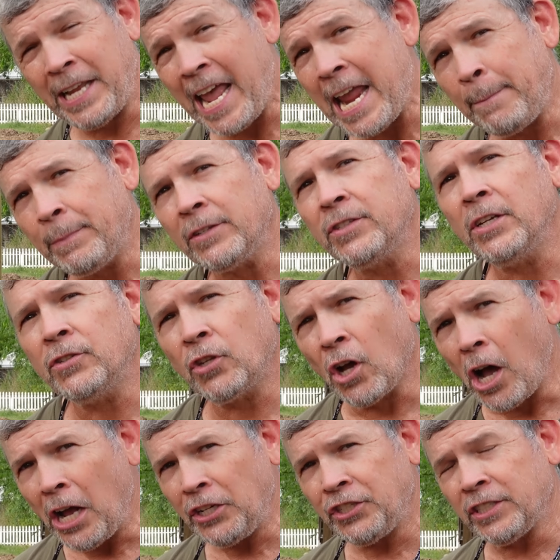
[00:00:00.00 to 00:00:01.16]
tape that says
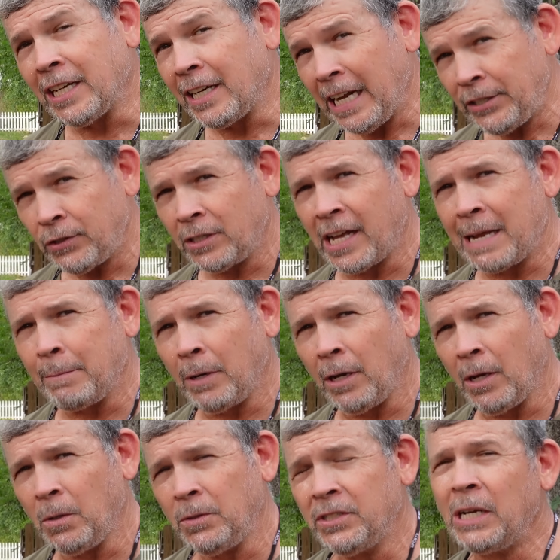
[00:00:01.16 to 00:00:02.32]
caution, electric line
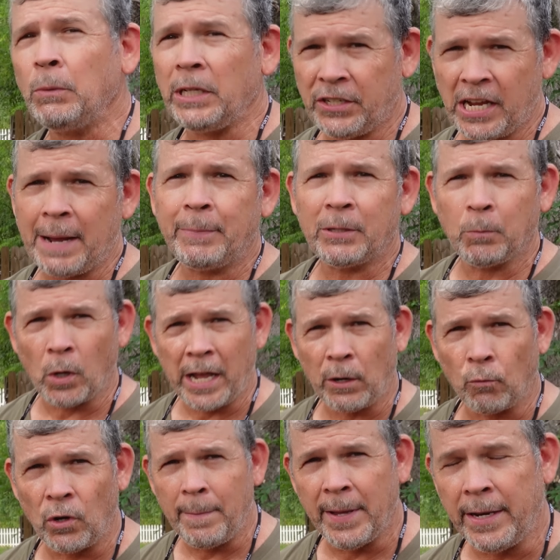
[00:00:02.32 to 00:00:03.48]
below. It's not really tape, it's more like
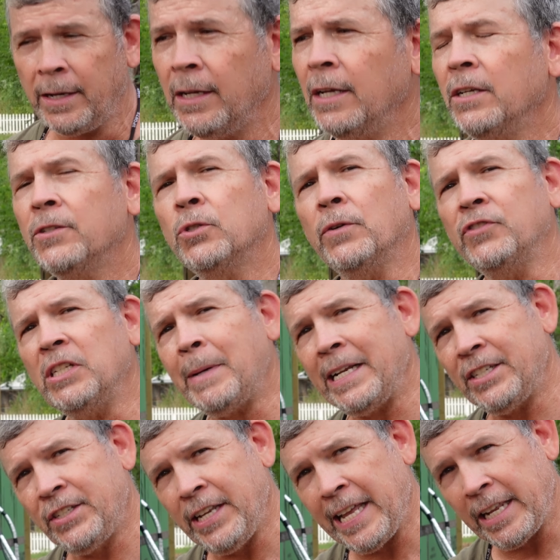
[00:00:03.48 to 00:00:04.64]
ribbon. So if
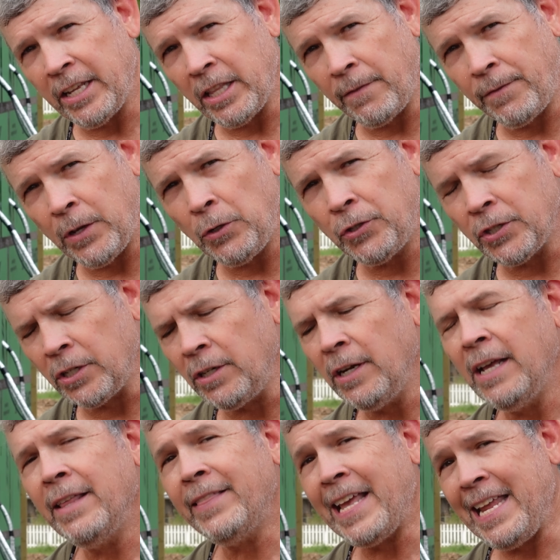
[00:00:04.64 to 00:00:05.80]
somebody's digging in the future,
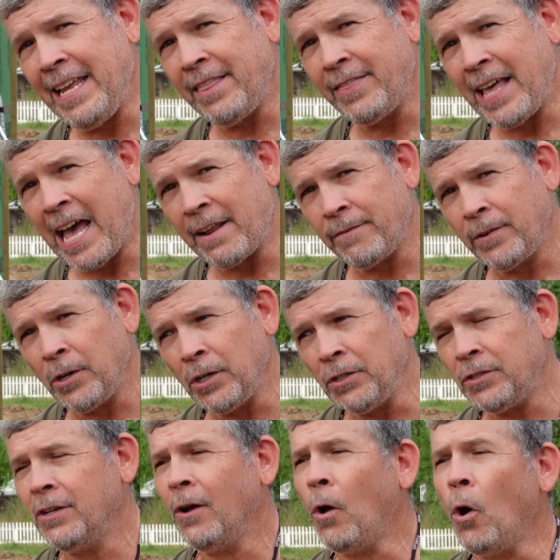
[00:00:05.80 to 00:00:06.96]
they hit that
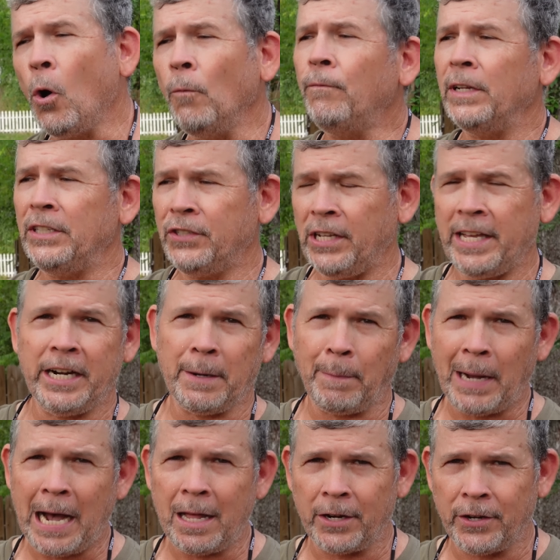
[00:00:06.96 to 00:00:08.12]
first, hopefully see it in a
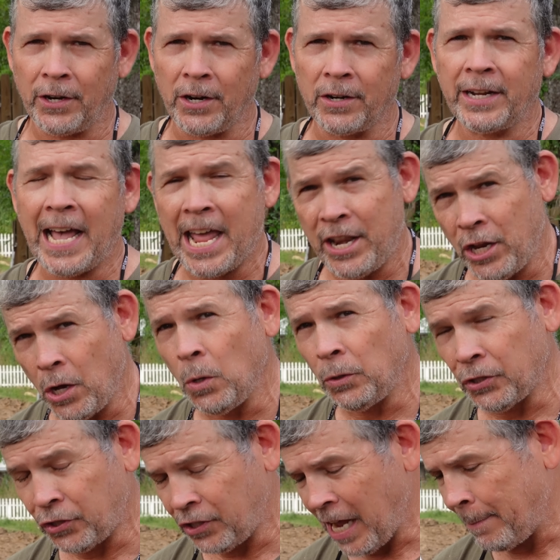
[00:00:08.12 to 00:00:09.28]
pile of dirt and know
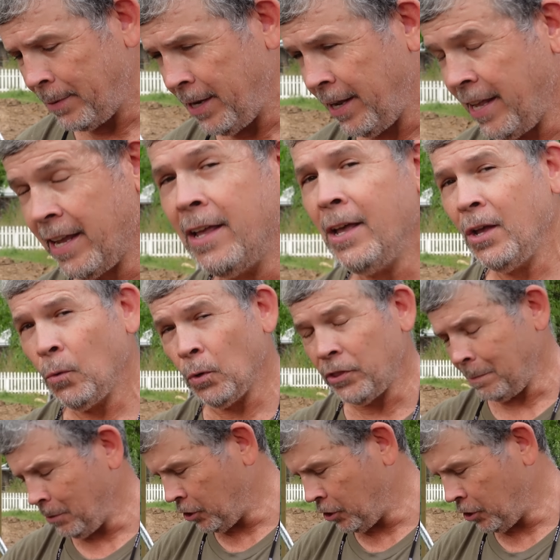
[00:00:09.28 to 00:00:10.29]
to stop digging with the